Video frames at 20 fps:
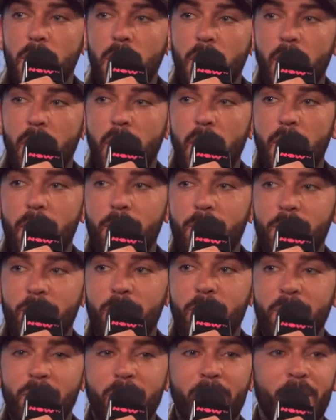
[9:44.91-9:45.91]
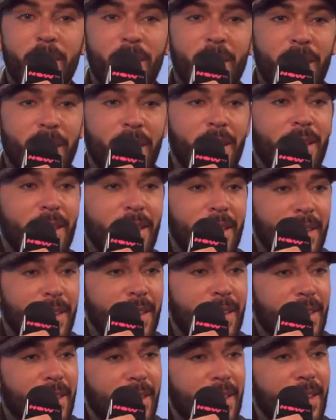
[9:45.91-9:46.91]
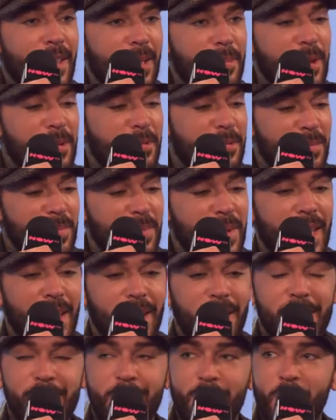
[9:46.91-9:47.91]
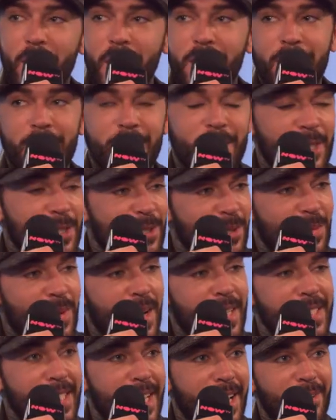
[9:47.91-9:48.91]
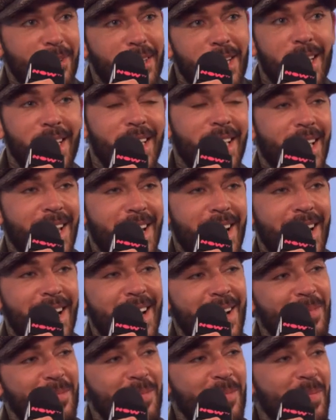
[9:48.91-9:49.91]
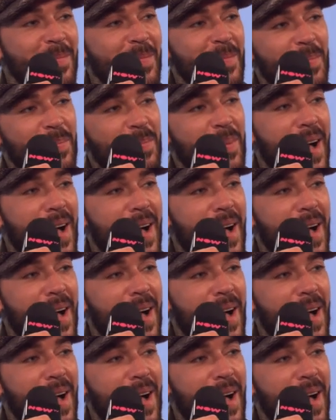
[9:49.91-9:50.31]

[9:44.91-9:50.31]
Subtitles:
I mean, from beginning to end, he's just always there, isn't he?